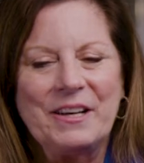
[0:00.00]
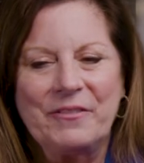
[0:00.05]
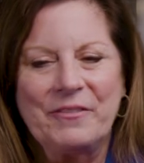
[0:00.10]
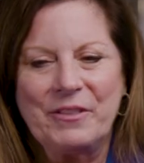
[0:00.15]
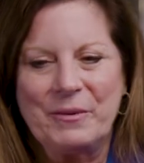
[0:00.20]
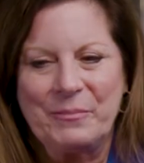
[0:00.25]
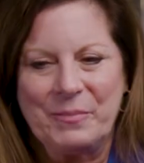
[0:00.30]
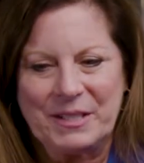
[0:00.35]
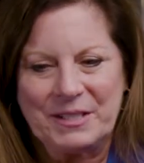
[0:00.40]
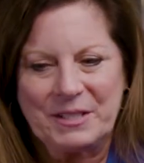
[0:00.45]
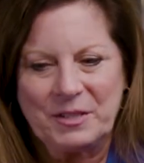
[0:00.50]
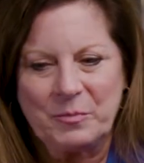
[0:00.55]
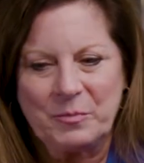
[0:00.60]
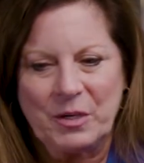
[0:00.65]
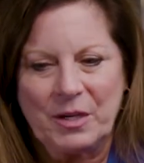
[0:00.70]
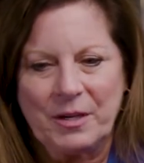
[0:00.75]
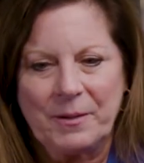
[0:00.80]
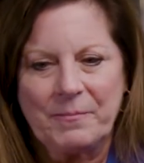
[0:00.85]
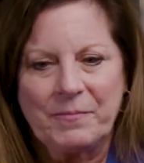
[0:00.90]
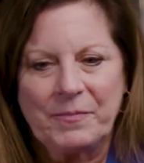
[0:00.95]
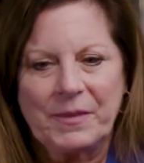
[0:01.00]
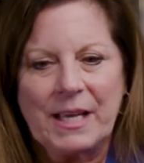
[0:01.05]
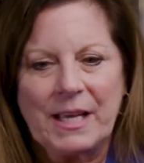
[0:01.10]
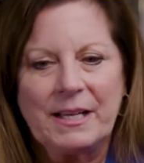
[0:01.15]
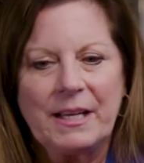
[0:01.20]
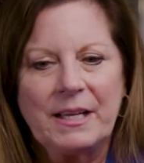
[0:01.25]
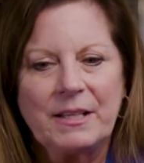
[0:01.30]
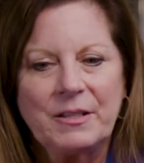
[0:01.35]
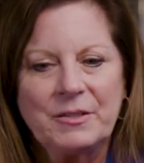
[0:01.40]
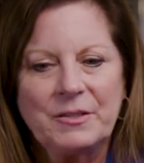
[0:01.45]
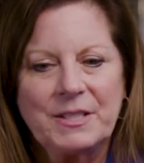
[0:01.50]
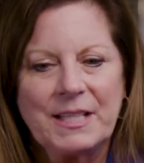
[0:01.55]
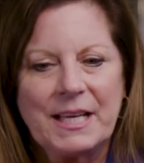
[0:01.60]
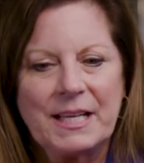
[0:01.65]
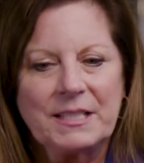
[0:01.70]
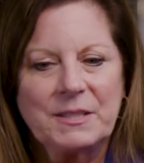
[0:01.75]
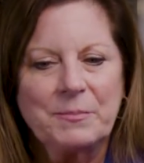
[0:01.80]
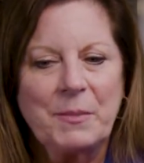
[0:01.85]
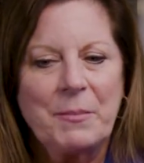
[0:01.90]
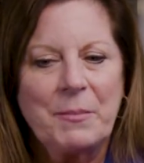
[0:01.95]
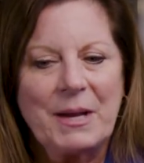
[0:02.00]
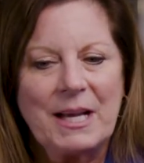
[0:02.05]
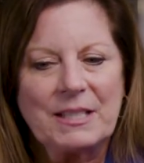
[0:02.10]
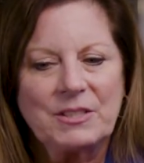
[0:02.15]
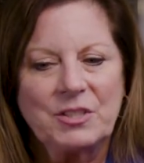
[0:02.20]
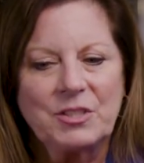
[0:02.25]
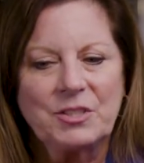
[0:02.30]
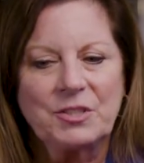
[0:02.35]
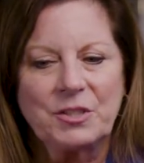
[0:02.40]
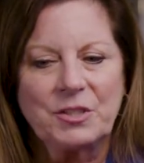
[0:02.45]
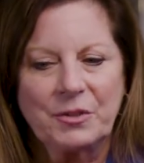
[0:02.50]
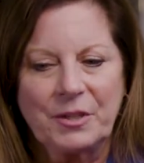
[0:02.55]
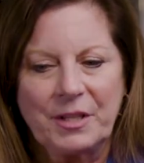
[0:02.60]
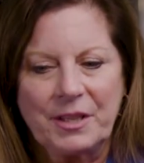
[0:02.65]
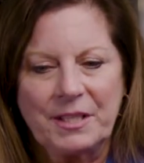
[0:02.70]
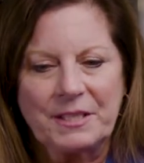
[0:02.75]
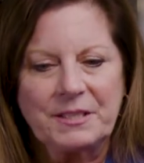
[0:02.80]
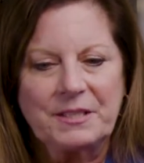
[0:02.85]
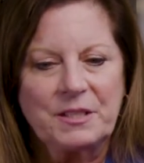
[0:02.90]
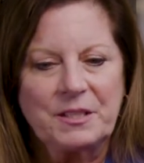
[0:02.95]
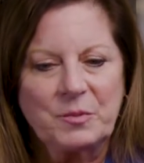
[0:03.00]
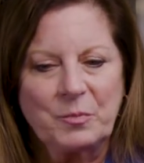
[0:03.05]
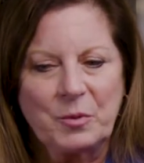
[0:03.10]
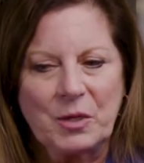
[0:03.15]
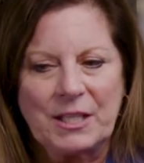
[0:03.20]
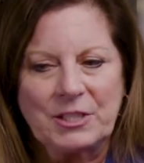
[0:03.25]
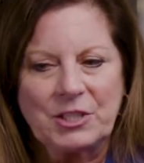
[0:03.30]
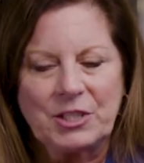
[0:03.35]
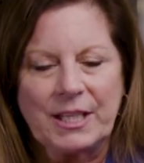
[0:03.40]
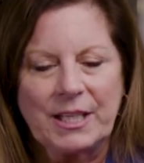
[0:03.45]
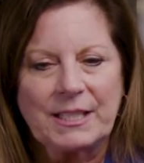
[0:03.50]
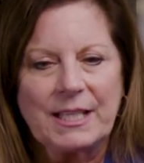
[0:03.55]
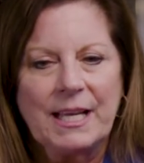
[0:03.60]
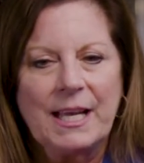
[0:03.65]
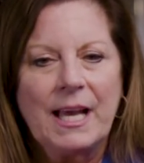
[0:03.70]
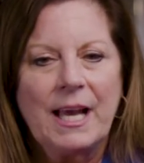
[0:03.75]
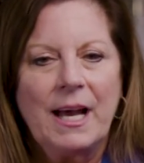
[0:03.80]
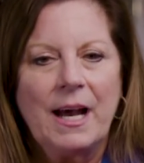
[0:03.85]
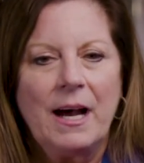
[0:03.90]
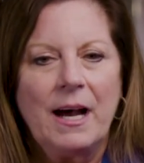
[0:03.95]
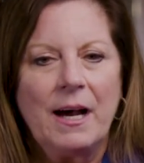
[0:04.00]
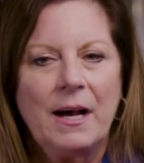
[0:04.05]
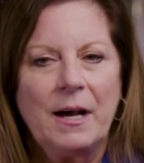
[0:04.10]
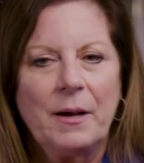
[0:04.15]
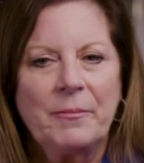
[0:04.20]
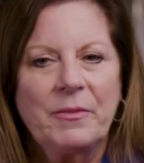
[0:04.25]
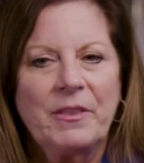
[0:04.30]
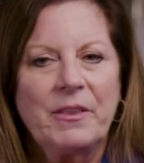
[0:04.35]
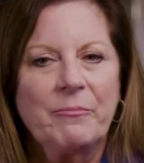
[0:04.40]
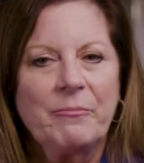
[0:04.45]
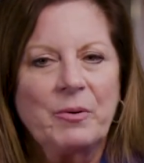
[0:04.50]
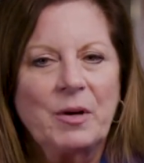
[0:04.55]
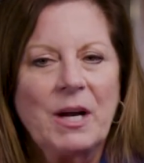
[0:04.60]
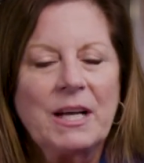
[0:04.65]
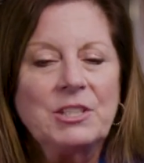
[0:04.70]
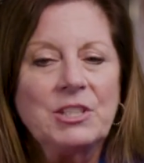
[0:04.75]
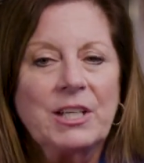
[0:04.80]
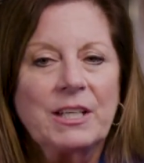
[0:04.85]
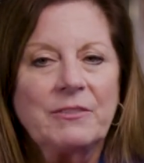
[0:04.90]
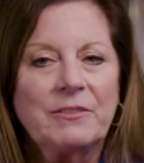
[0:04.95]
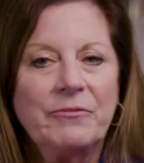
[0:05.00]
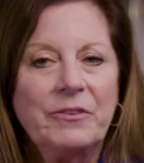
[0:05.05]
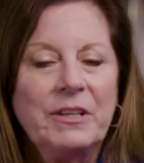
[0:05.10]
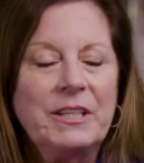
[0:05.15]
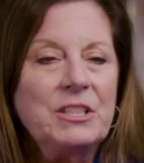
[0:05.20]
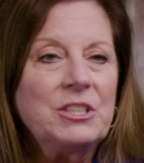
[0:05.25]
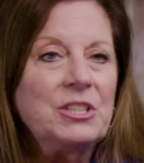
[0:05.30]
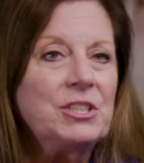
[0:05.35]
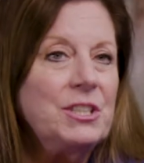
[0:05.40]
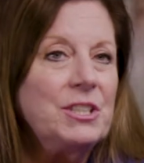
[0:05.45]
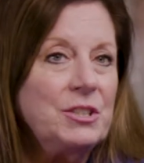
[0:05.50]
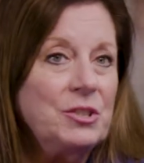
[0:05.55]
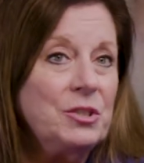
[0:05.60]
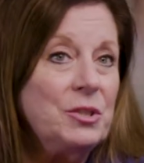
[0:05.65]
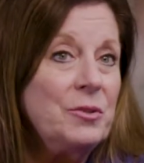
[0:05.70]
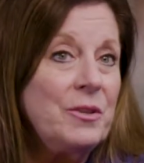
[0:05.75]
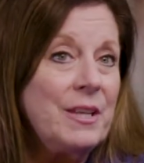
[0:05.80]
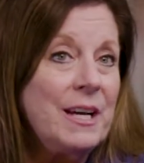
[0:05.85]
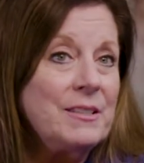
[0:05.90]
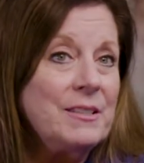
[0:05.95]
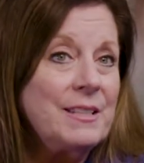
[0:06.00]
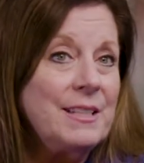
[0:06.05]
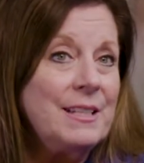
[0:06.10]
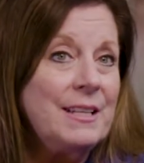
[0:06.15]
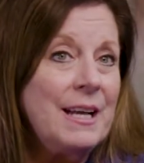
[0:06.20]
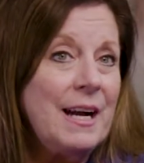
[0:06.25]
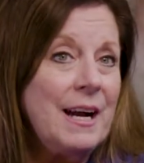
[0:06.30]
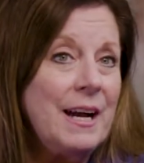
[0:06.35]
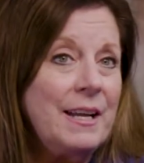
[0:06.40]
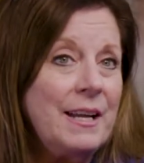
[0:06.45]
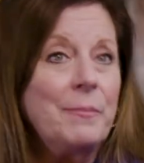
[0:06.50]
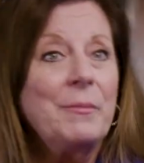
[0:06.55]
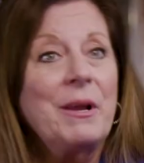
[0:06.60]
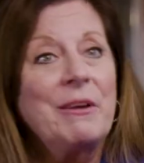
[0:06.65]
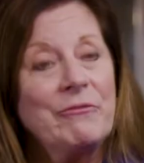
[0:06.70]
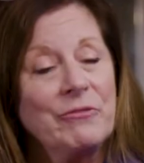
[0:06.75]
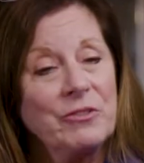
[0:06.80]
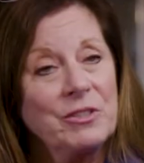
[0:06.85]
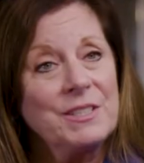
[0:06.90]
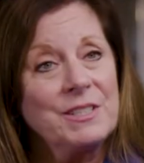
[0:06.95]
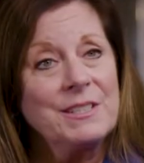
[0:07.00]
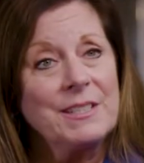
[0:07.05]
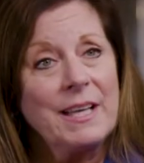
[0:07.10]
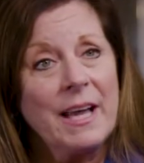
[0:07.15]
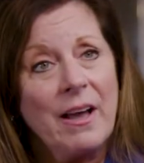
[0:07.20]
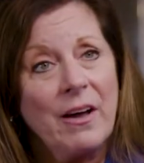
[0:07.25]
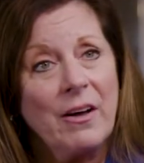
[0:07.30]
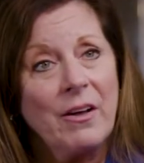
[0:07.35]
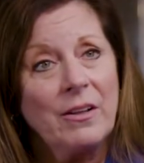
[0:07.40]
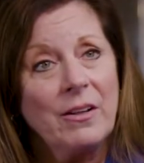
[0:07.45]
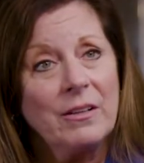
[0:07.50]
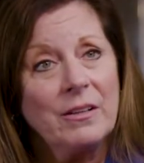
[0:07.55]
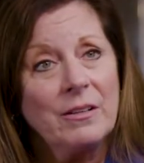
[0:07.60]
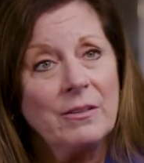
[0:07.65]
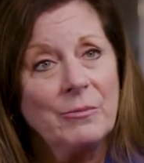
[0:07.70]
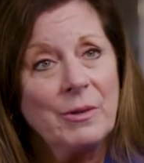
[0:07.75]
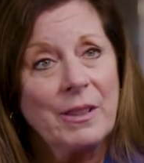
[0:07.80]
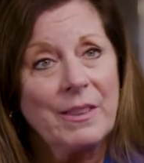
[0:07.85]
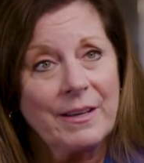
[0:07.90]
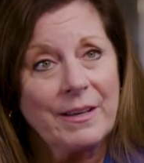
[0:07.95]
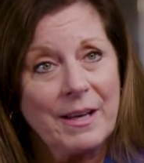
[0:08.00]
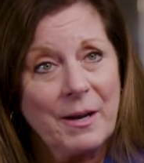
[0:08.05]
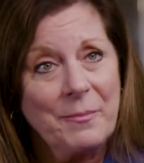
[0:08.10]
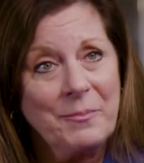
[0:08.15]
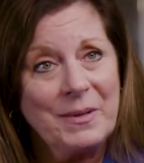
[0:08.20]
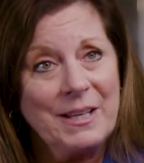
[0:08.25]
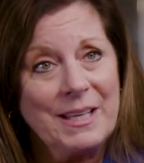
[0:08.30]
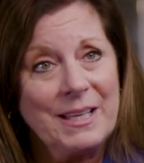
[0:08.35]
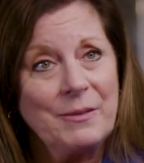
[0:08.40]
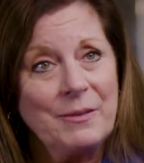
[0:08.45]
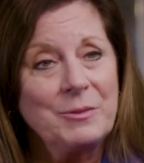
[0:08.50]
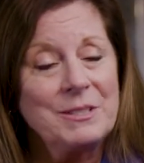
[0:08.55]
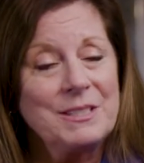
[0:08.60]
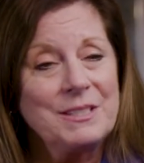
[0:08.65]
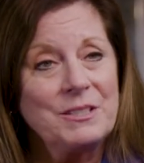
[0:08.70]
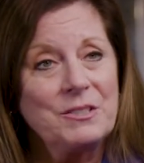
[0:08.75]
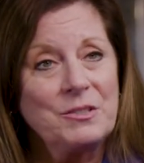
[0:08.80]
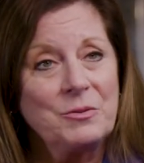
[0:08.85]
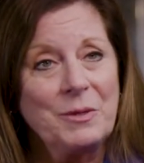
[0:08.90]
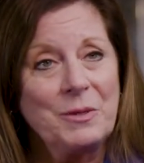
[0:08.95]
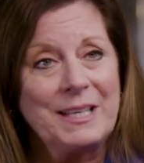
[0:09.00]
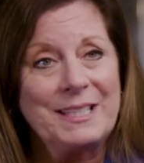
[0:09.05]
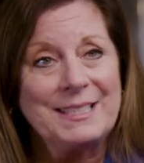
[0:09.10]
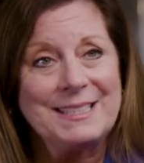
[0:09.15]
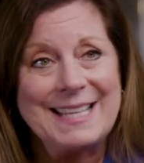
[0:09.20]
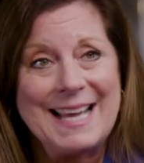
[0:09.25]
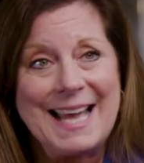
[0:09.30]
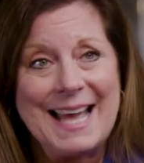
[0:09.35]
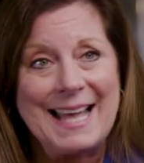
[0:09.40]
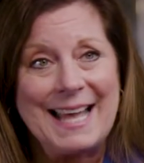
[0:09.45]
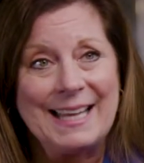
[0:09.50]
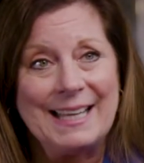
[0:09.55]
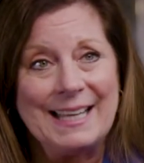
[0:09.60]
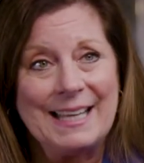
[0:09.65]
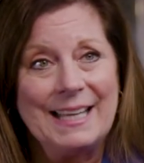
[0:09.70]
of the BuzzBallz, and I used that as my master's degree thesis project. The project finished in 2009, and my first sale with the company was in 2010.